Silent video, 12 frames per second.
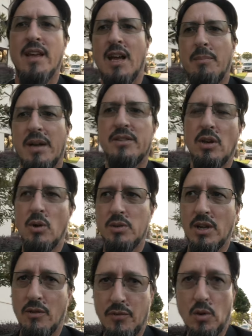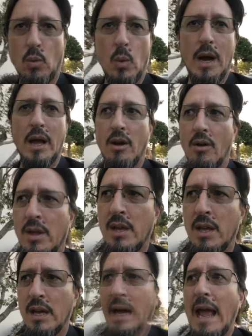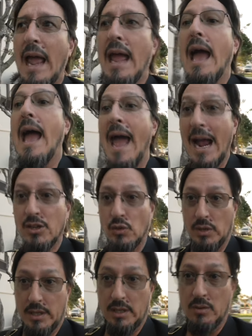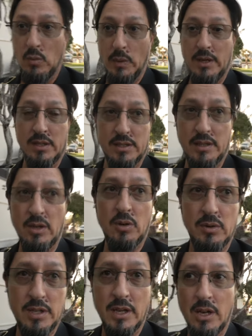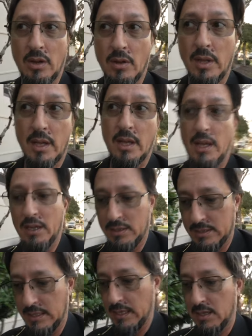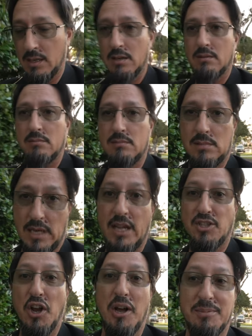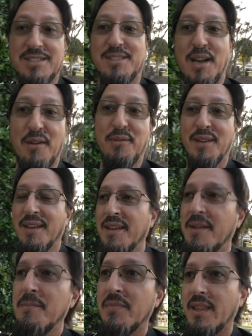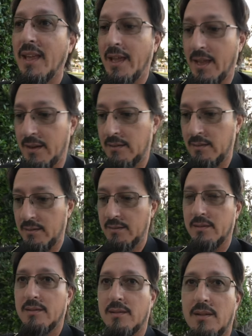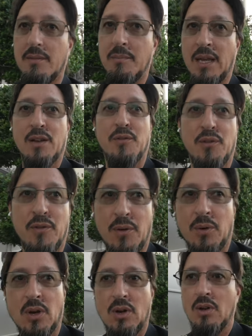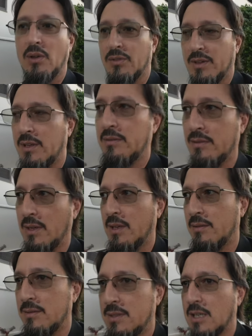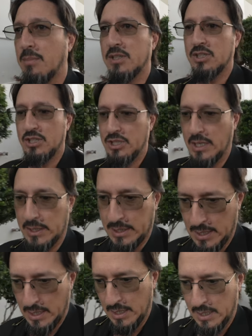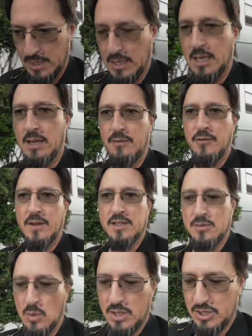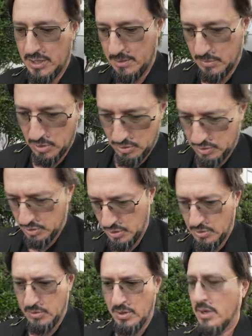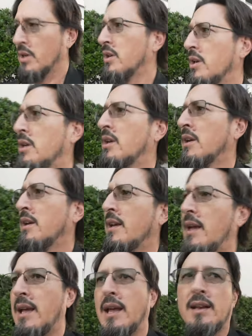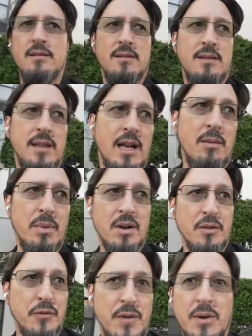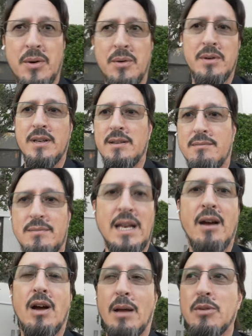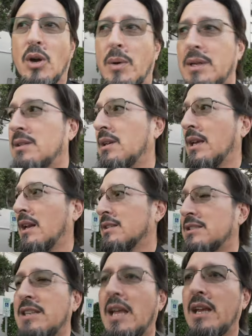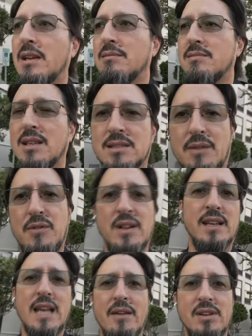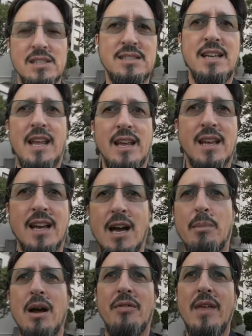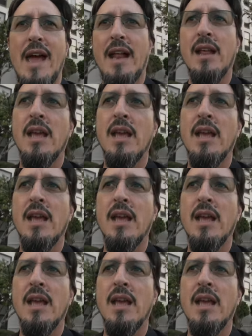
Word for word: I've been at the hotel for a while. I actually went into the hotel and did day job stuff and made a few phone calls and, and did a bunch of shit and finished watching a murder show. And then I've been on the phone and now I'm going to get a steak because I feel like having a steak. How about that?